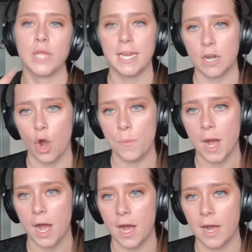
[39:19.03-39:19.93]
Played in
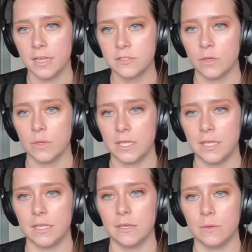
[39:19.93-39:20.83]
Omaha, so
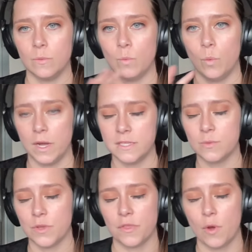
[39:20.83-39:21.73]
he
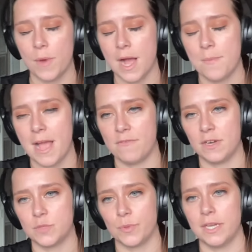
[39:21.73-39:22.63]
was with the Omaha
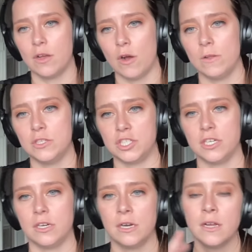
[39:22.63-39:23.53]
Mavericks, played college
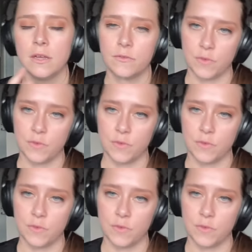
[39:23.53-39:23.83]
here,